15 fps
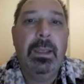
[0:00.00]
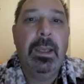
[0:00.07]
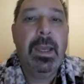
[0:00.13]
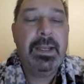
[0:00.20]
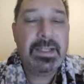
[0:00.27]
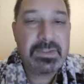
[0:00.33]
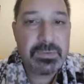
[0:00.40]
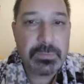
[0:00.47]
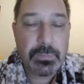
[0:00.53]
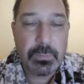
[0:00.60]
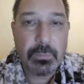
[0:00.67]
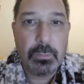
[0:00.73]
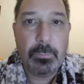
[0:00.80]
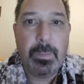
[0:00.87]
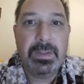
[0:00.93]
And it's
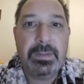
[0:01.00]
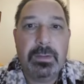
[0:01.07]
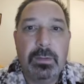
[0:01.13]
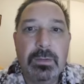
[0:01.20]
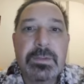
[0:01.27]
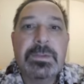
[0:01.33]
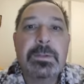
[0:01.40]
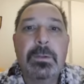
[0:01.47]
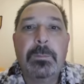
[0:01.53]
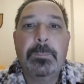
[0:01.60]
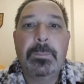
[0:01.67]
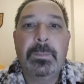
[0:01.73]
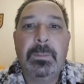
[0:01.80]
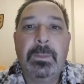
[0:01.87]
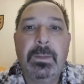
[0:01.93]
true, but also
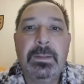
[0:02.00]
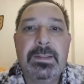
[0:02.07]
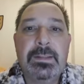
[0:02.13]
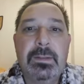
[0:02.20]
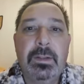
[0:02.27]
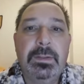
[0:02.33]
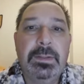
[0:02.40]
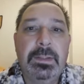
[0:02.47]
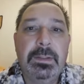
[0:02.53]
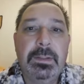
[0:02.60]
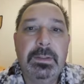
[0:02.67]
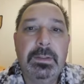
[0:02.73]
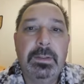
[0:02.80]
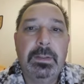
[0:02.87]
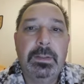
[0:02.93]
it's not
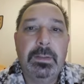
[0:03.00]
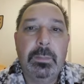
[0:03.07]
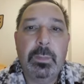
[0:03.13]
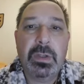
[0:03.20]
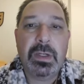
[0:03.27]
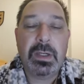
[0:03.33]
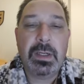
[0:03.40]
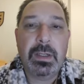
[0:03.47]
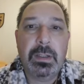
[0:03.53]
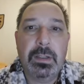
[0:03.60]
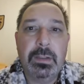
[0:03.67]
the work